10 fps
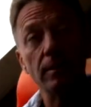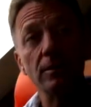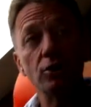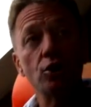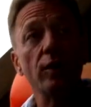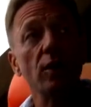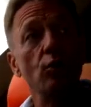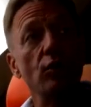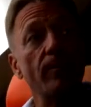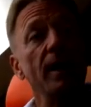showing
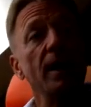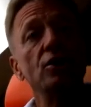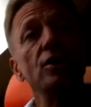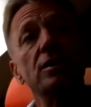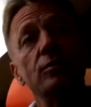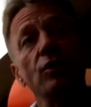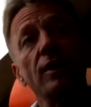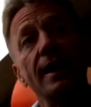you the pictures, what I